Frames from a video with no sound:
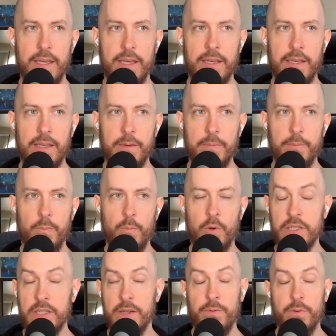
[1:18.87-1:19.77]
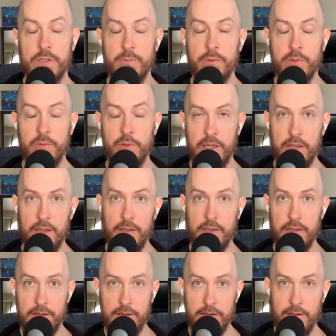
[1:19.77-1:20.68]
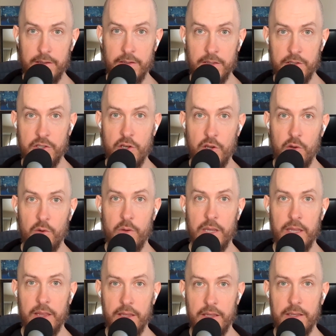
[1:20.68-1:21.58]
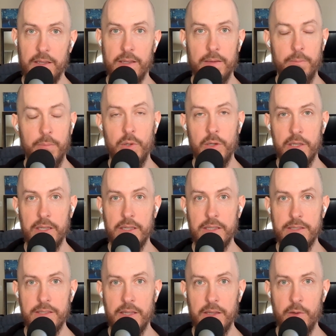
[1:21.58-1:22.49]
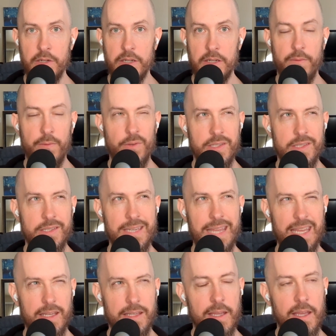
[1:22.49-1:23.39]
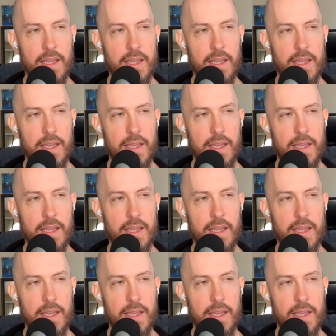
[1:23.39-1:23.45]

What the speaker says: One difference between the show and the book is that they're in a different state.